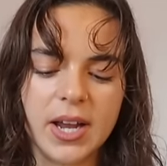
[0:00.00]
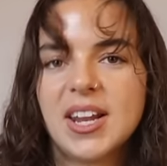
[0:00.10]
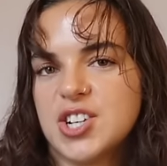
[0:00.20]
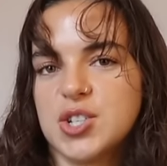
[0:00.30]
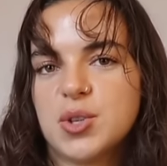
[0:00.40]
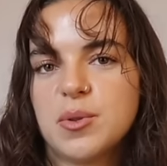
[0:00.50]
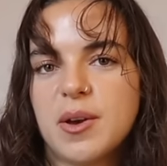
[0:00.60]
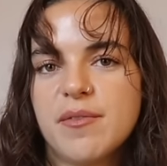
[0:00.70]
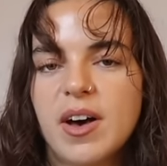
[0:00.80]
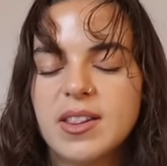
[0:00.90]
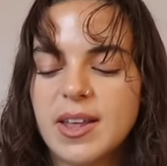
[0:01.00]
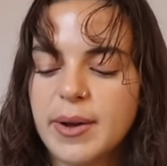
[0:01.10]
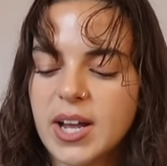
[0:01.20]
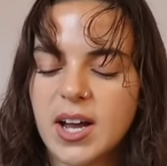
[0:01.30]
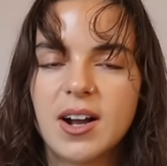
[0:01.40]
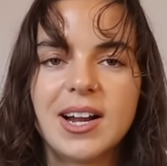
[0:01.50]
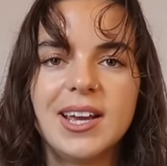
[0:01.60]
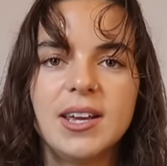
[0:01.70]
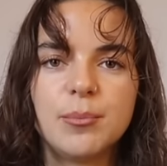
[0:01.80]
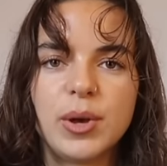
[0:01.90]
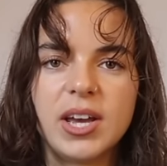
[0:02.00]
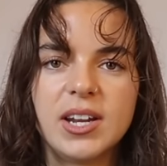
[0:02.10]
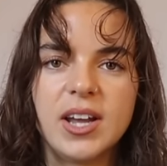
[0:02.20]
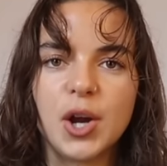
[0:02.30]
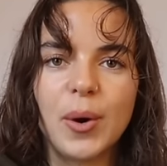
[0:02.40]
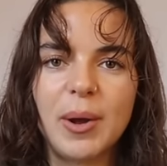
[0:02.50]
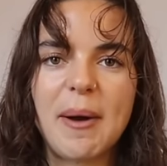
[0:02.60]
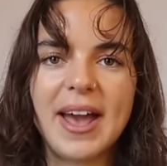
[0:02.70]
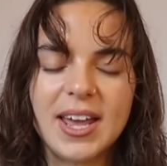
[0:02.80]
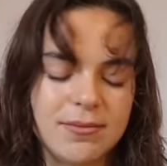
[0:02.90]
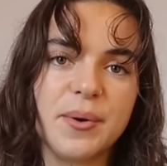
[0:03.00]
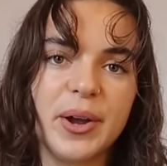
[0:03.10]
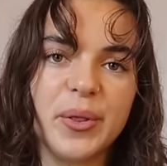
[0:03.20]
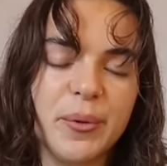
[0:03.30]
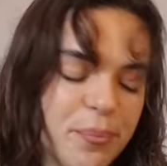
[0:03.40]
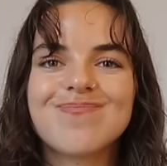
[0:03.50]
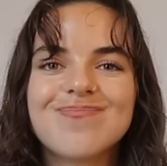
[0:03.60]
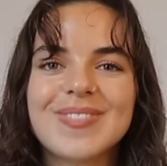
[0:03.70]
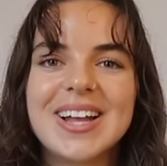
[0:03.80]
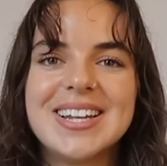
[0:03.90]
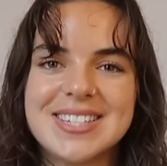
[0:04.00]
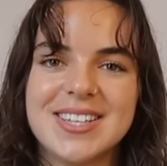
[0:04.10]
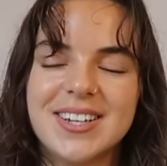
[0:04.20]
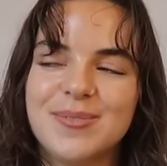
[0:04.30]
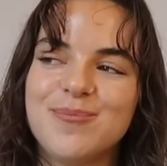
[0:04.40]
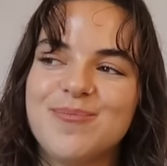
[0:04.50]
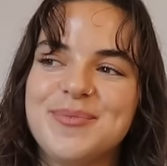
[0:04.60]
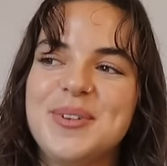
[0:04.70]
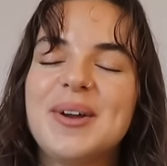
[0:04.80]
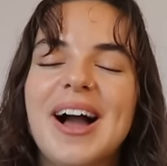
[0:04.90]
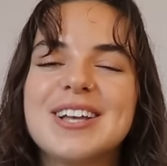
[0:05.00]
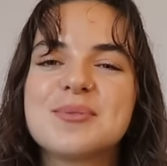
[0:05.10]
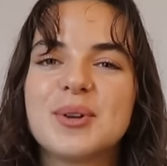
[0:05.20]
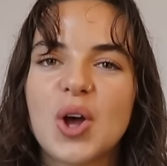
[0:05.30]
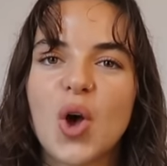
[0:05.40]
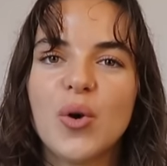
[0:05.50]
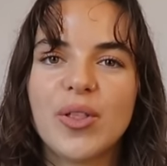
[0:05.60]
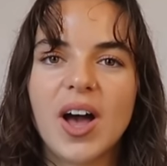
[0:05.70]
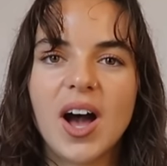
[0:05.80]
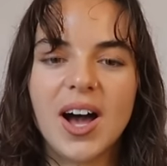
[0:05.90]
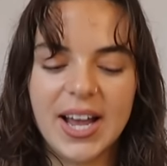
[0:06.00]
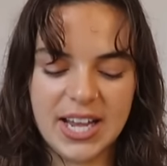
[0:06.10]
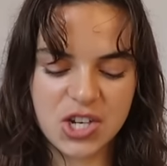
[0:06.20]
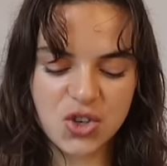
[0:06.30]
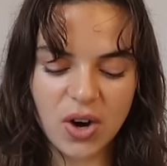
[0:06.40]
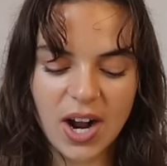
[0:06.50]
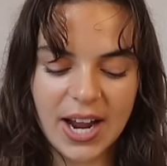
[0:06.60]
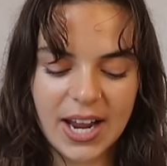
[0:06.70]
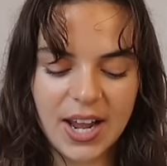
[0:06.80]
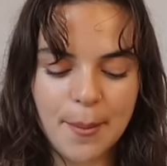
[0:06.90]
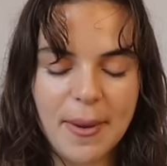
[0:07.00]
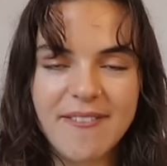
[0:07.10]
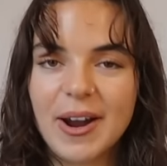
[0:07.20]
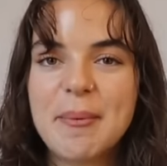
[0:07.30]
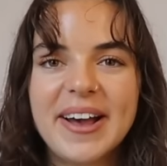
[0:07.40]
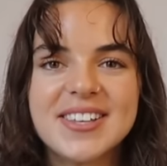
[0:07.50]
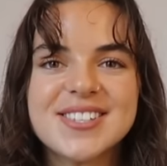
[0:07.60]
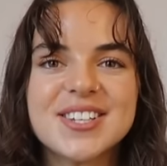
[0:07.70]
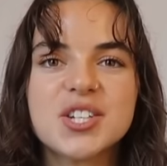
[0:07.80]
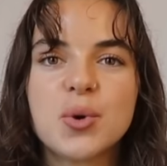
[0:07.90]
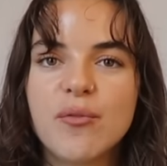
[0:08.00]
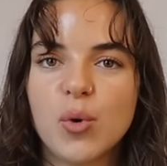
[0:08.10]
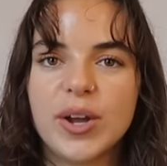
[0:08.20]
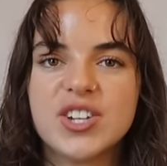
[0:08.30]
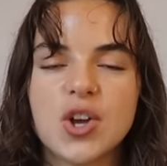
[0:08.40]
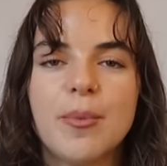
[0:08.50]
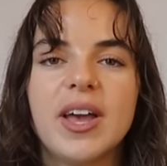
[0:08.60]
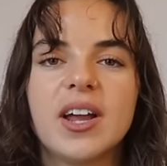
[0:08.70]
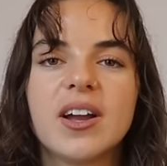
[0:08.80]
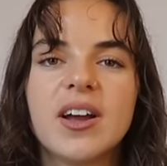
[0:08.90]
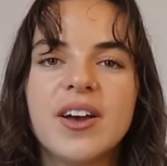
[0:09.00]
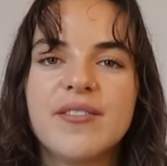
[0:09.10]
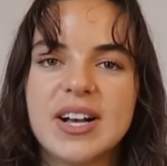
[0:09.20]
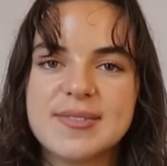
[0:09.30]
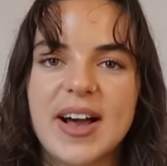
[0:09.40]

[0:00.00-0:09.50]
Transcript: And I just thought they were fun. They were kind of ugly, but in a great way. So I got them. Listen. You guys will know that I try my very best to avoid shopping fast